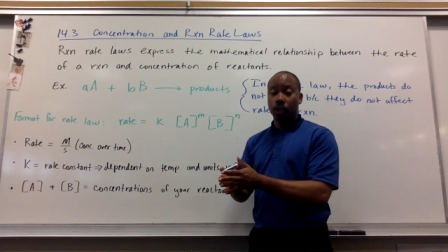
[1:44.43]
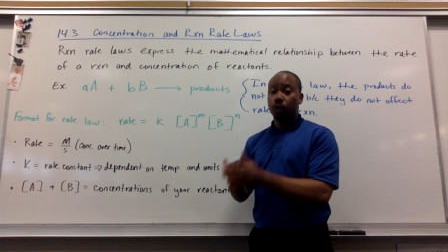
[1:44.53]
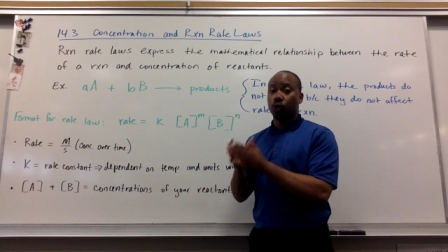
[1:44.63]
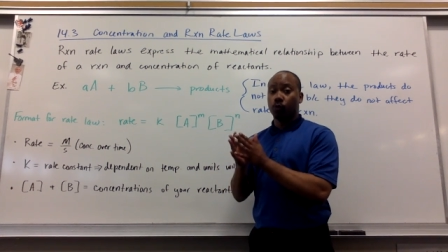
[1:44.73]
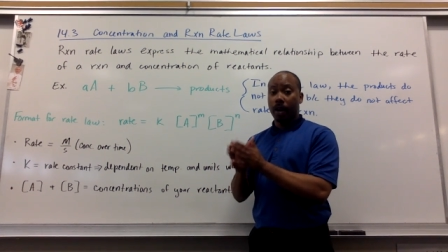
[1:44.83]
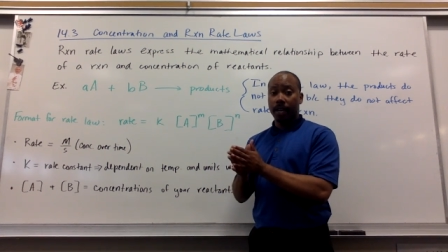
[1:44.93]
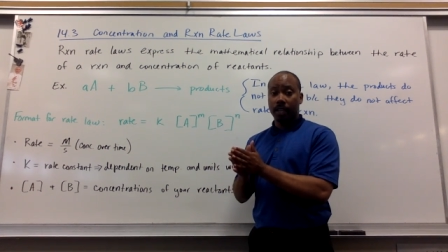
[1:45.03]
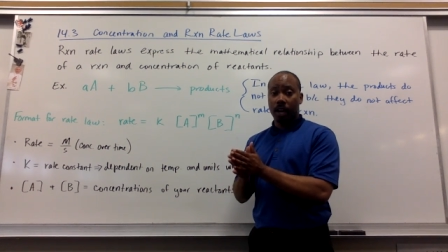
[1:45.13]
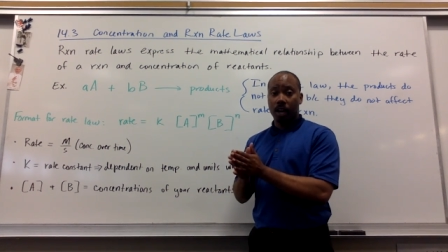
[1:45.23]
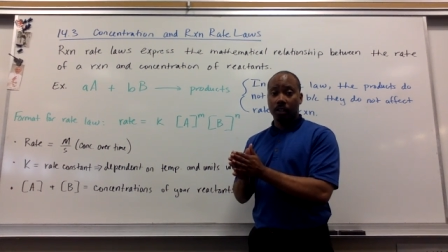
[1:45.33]
Your
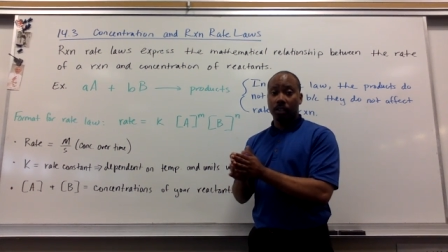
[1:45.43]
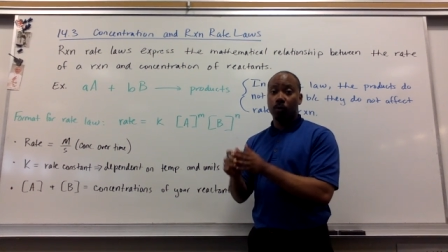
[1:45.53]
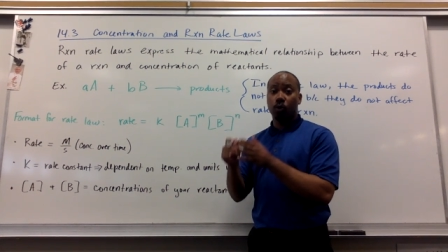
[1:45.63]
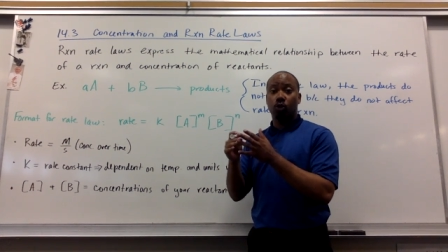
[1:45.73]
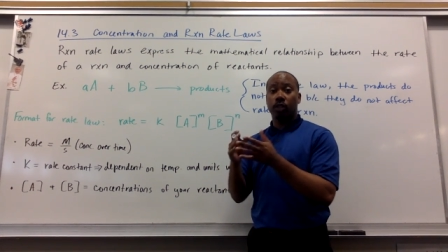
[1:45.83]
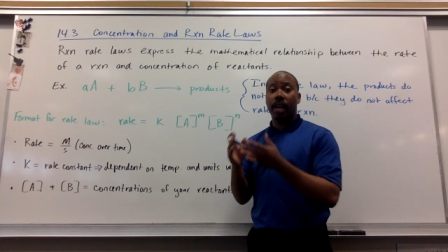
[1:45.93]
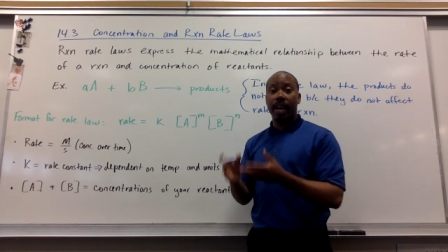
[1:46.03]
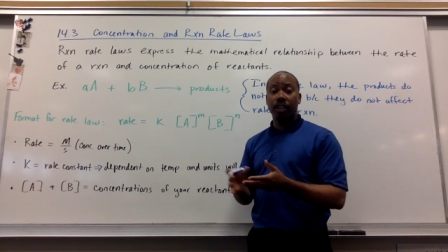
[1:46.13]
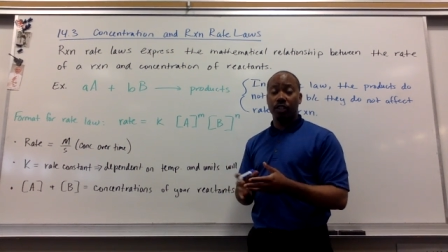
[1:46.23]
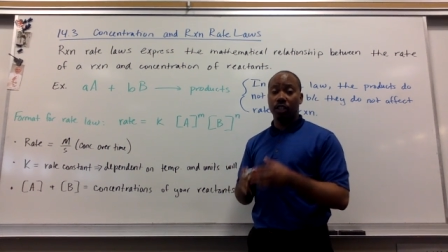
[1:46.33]
rate constant will
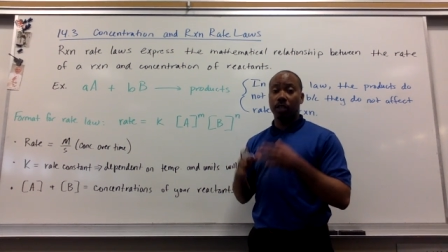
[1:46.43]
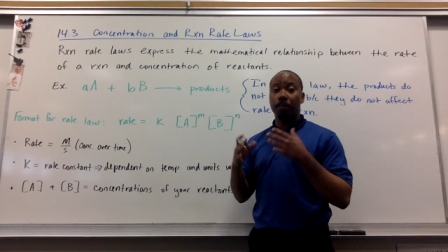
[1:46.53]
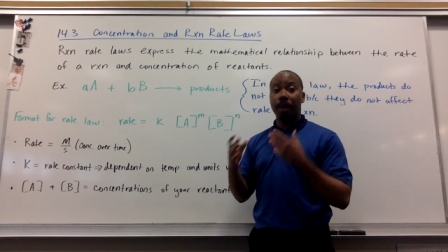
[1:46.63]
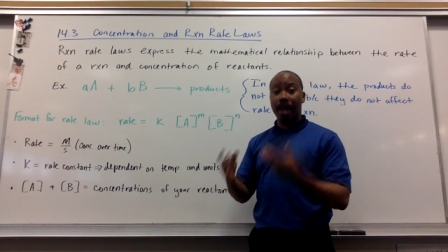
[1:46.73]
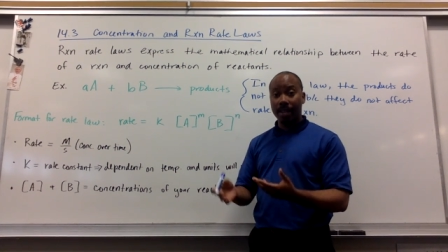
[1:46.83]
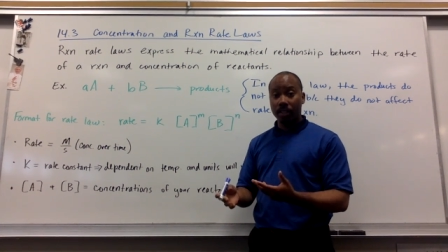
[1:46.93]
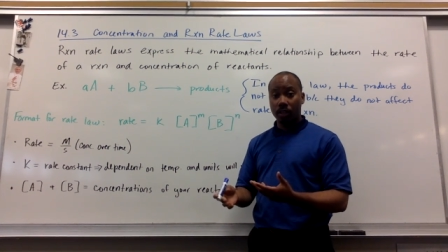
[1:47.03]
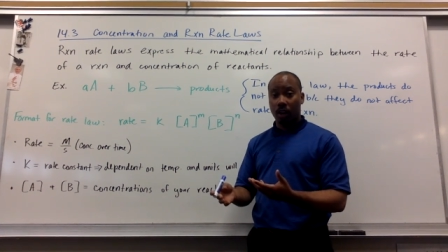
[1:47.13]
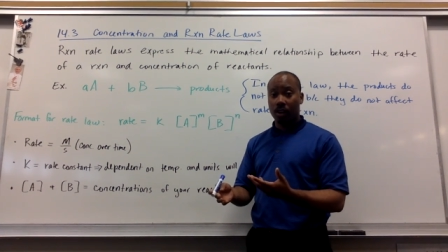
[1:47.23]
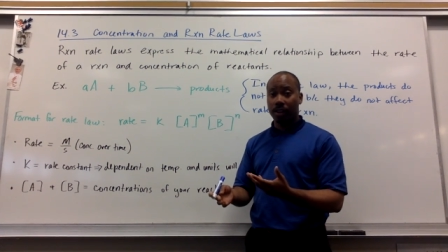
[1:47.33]
change and it depends
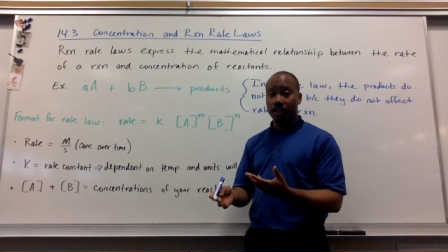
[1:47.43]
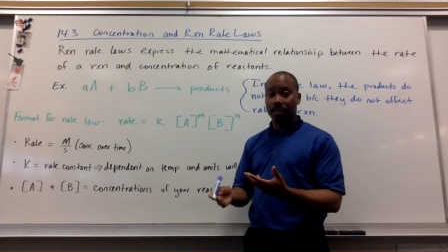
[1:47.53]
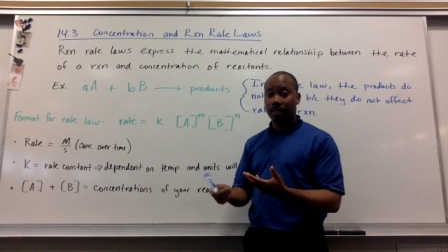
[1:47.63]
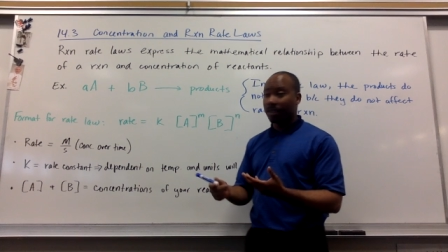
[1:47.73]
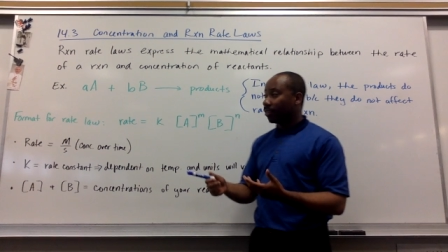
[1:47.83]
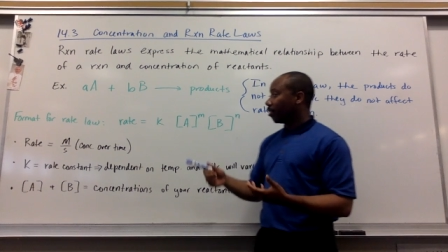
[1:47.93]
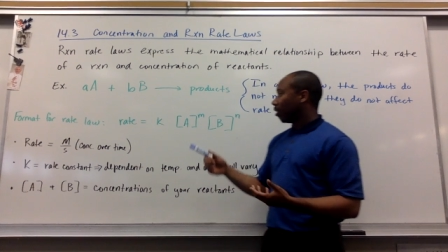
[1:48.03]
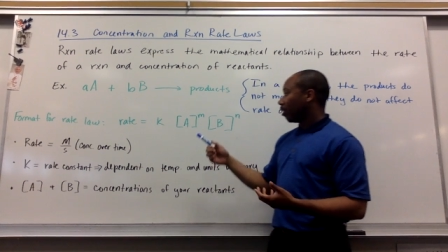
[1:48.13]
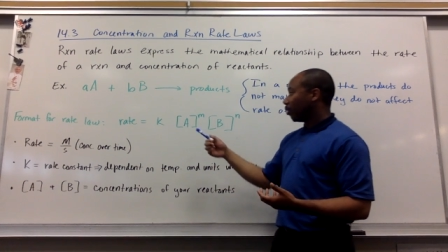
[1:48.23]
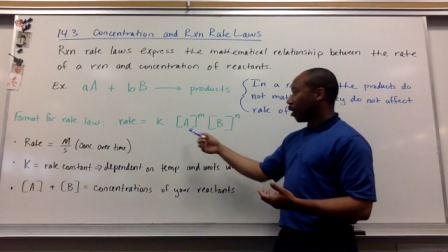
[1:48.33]
on
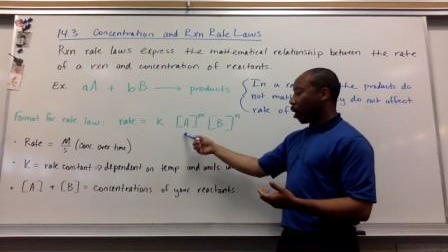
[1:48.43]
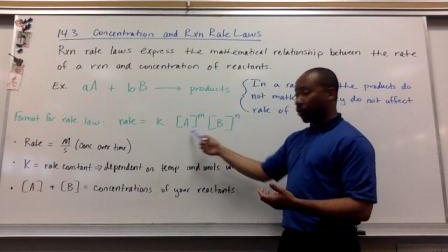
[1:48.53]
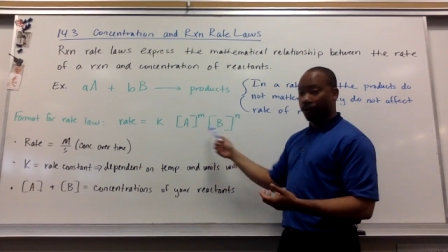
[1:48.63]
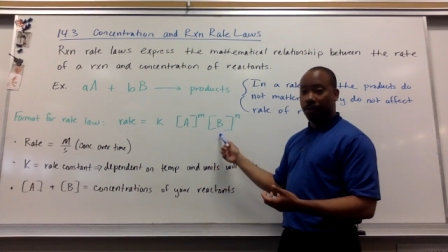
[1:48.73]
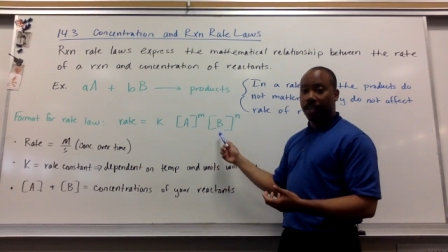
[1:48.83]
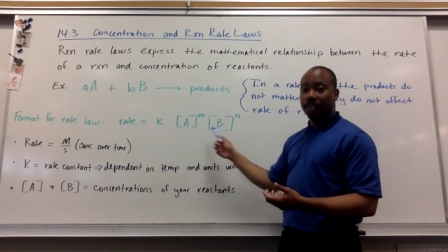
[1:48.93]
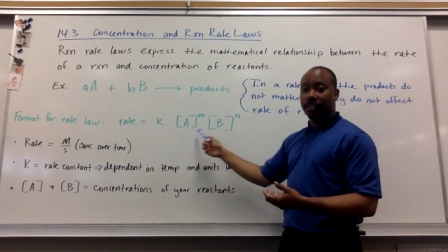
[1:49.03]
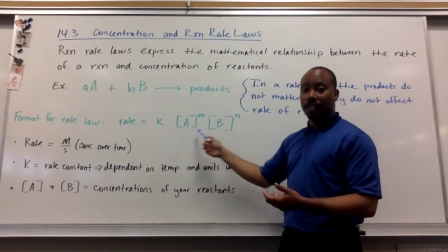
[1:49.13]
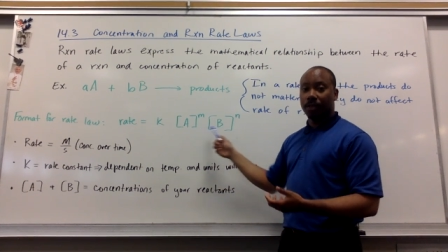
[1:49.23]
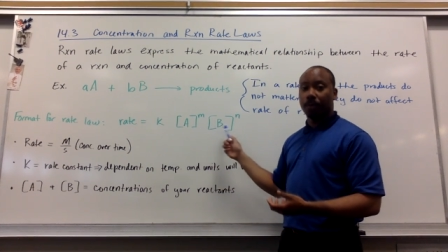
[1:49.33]
the other things
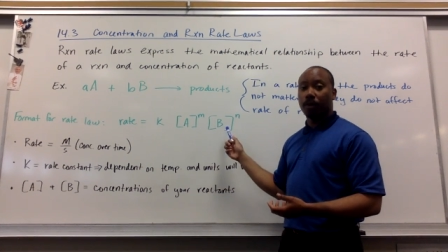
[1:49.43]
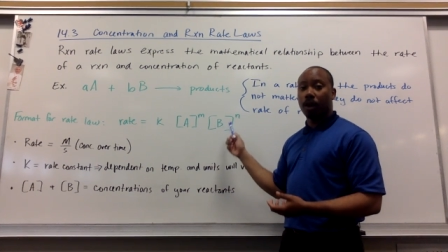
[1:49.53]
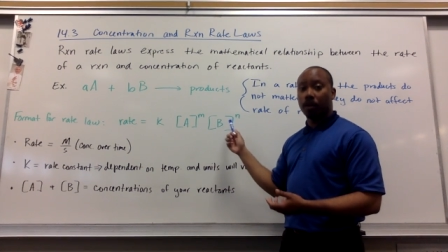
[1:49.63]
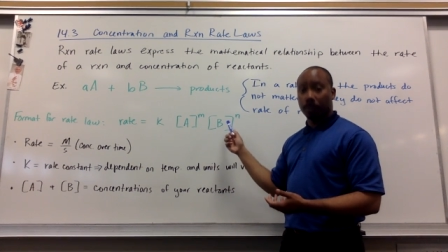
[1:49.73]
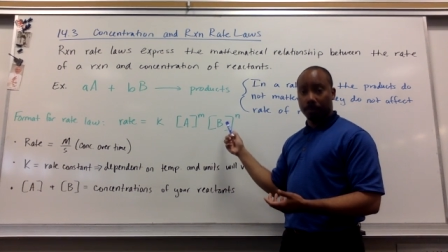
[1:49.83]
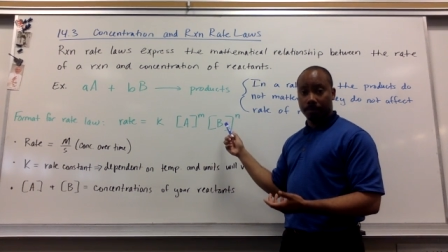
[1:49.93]
in the problem.